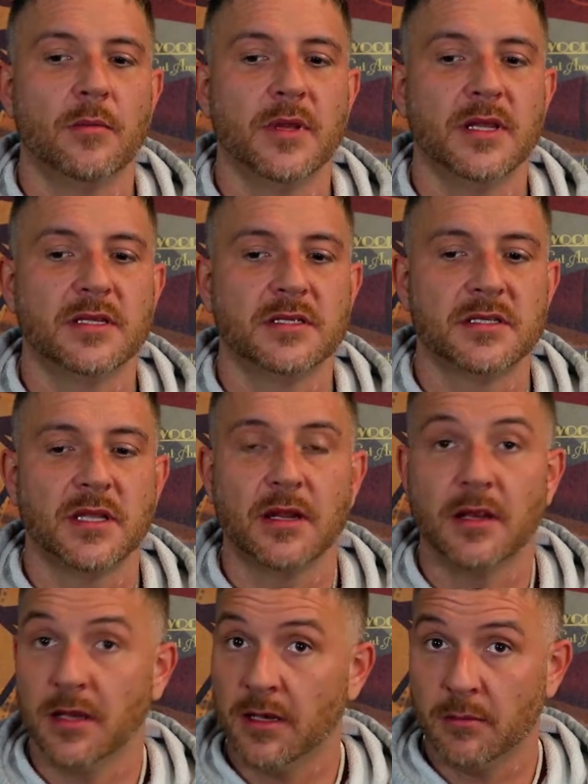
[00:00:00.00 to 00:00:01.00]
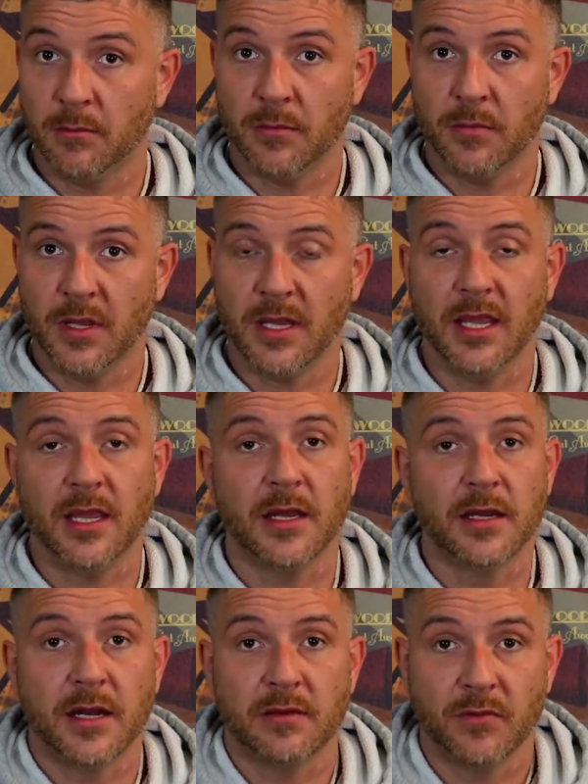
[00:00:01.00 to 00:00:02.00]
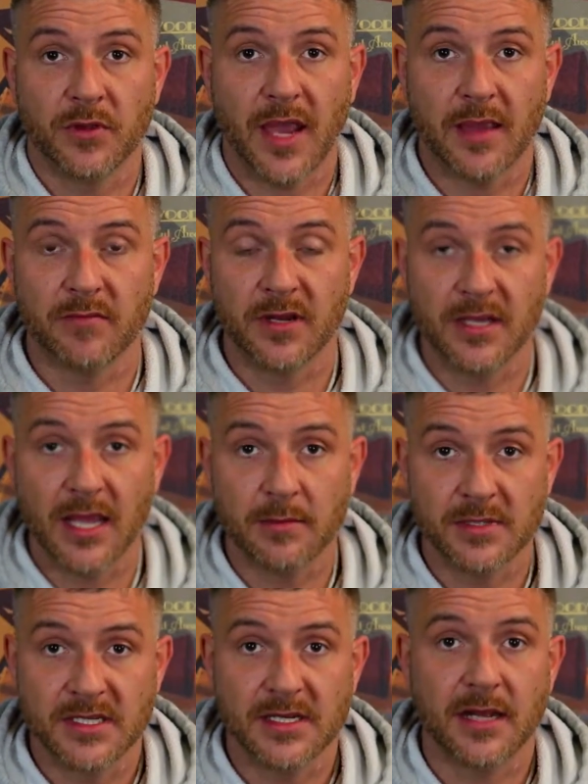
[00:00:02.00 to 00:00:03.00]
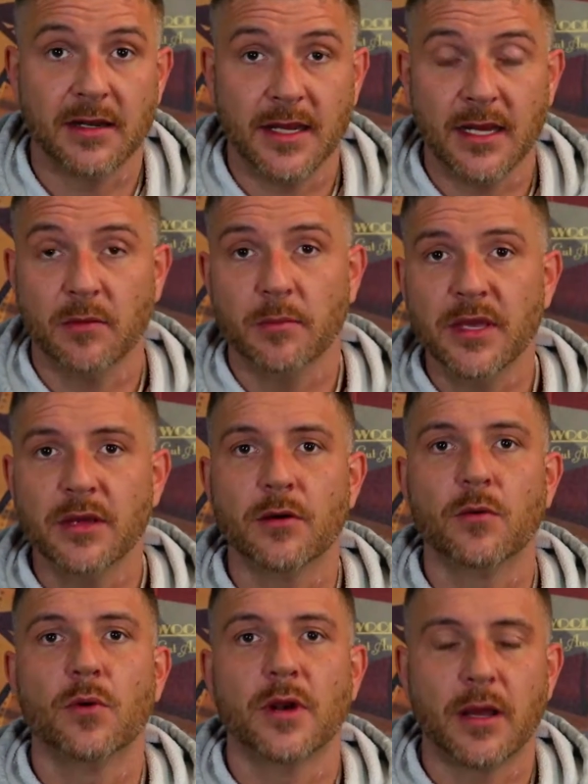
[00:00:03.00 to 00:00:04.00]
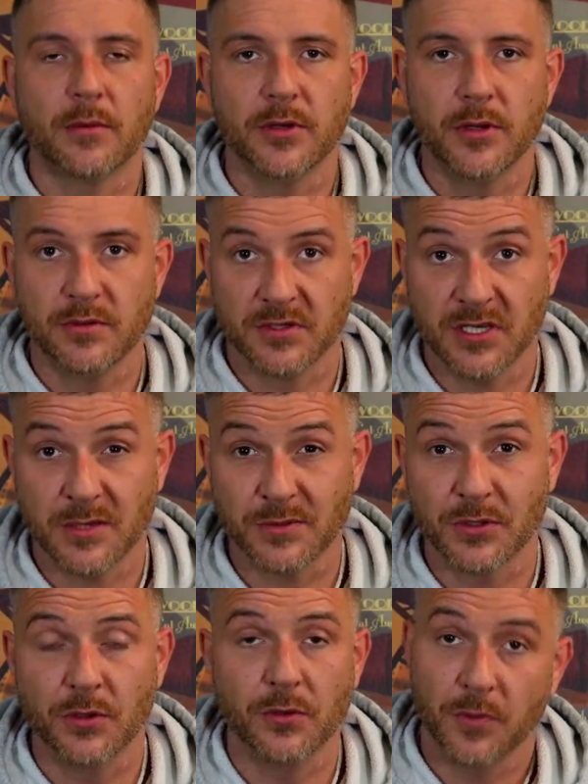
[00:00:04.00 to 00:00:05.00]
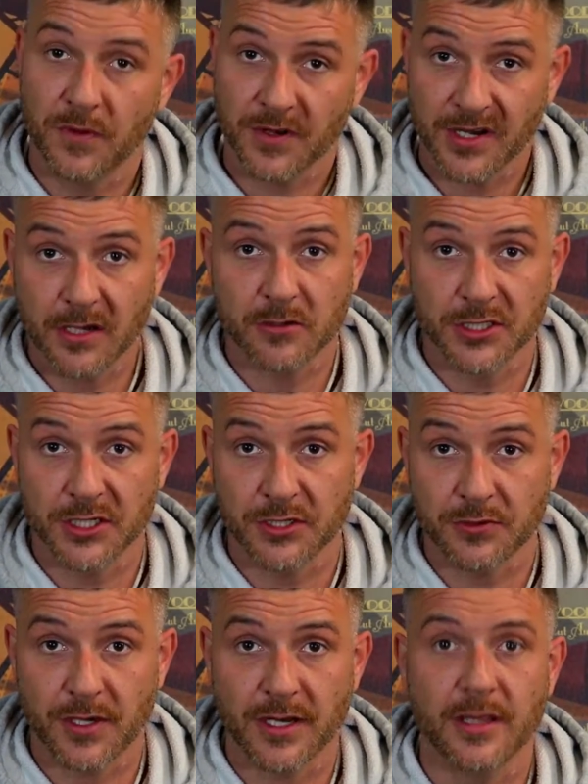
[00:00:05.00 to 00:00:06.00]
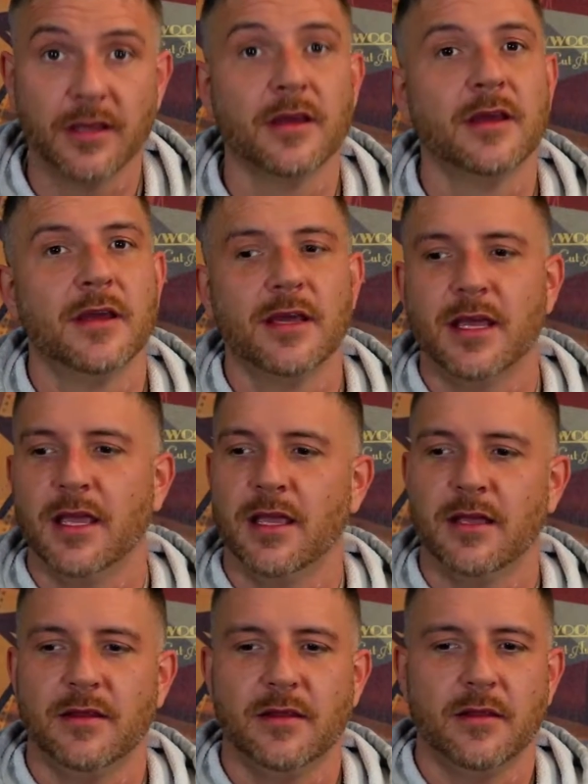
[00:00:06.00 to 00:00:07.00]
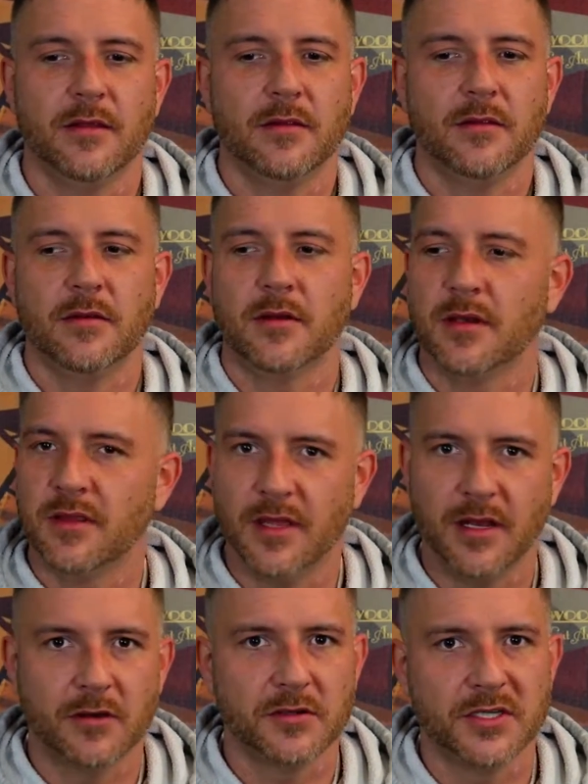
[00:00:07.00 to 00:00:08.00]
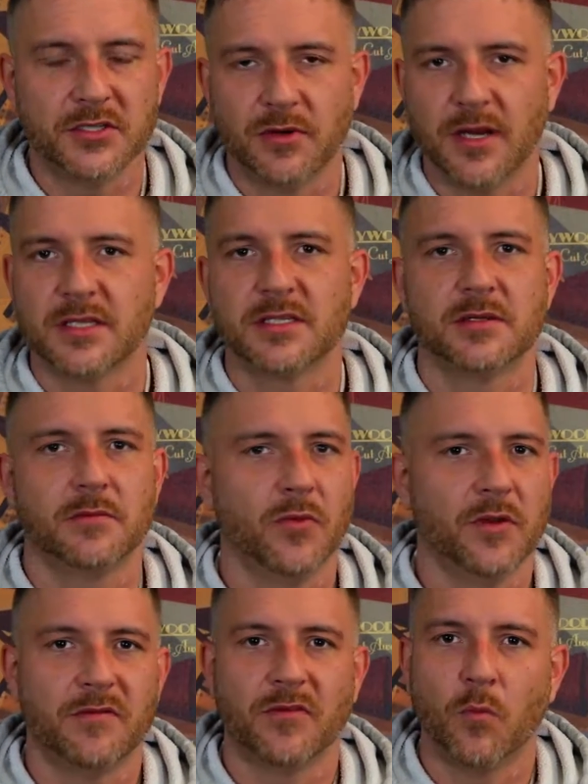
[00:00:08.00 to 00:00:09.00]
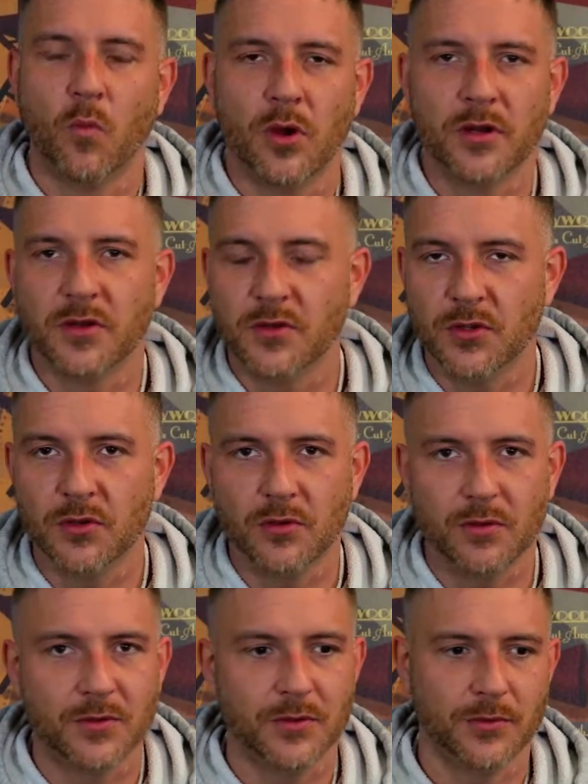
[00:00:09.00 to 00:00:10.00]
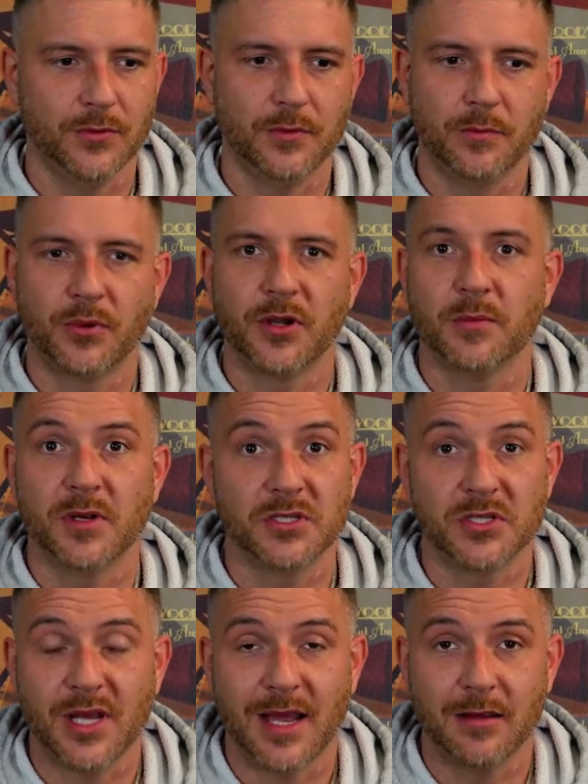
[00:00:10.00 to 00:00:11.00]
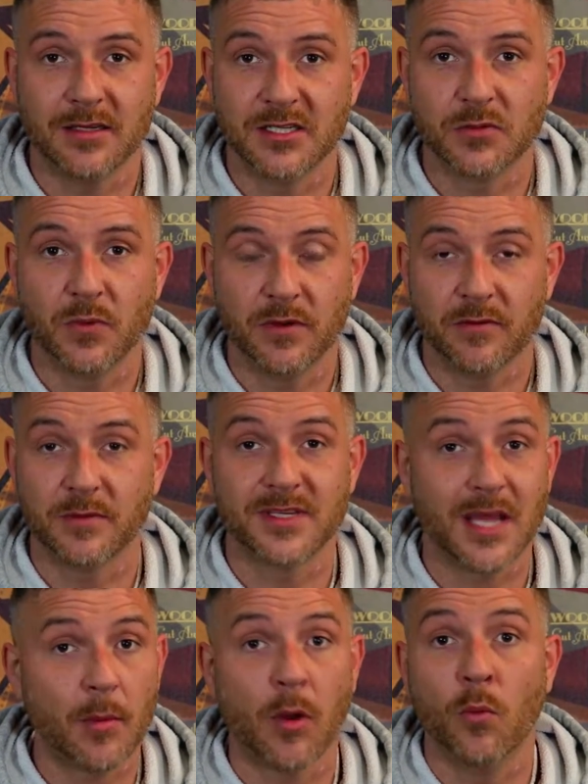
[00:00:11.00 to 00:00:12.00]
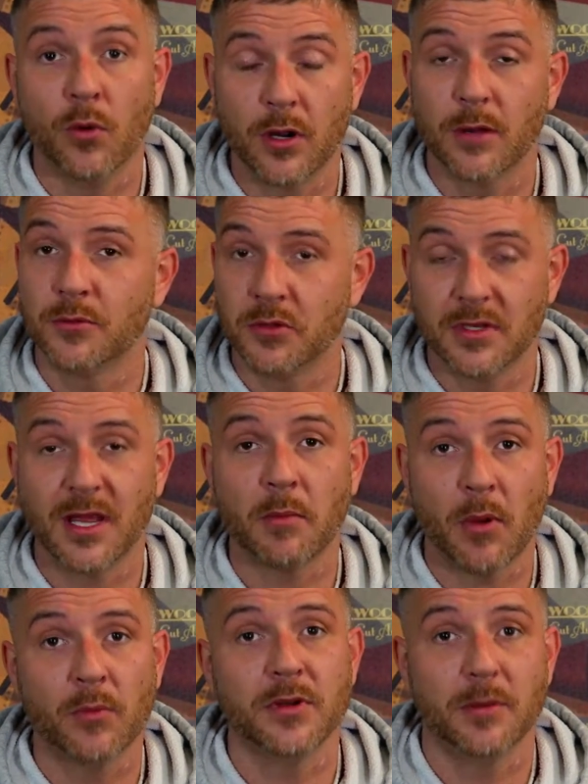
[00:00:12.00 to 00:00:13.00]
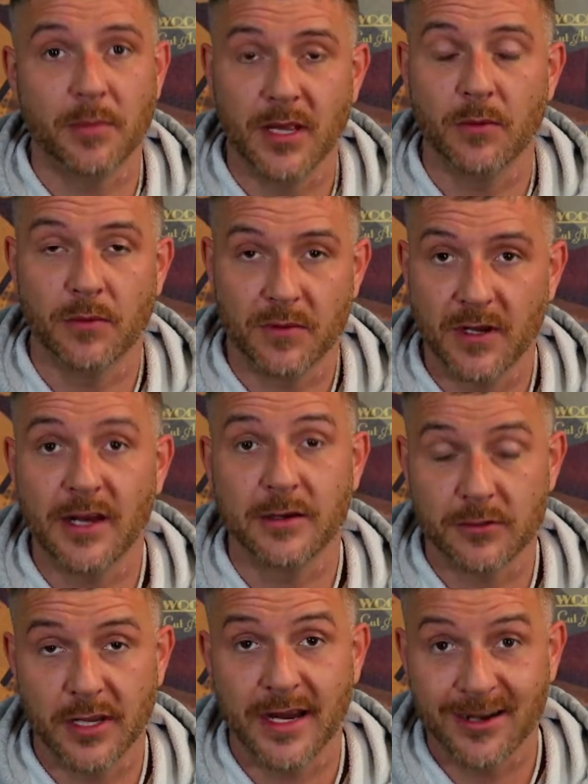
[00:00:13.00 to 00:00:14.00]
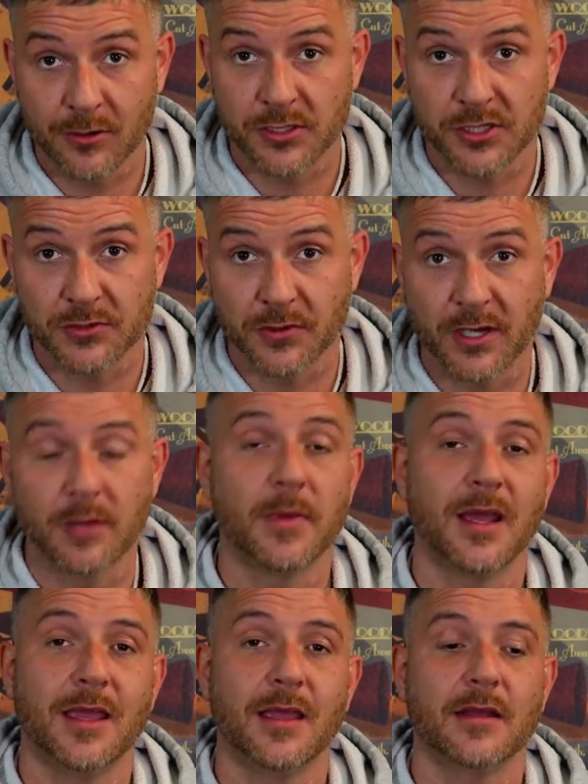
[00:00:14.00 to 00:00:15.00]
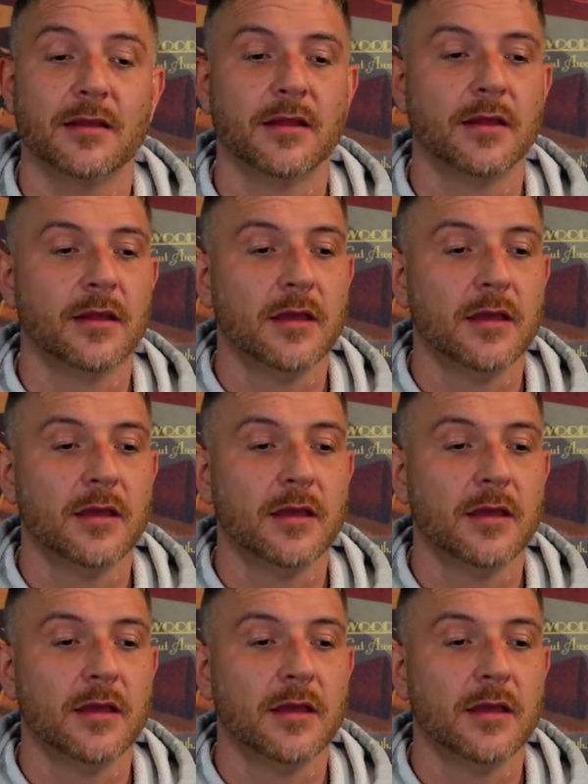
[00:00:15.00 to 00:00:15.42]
instead, again, not really having the time to sit down and eat a meal, what I would do is substitute with an energy drink. And the energy drinks went from 1 to 2 to pretty much, I just went from the time I woke up to the time I went to bed with an energy drink in my hand.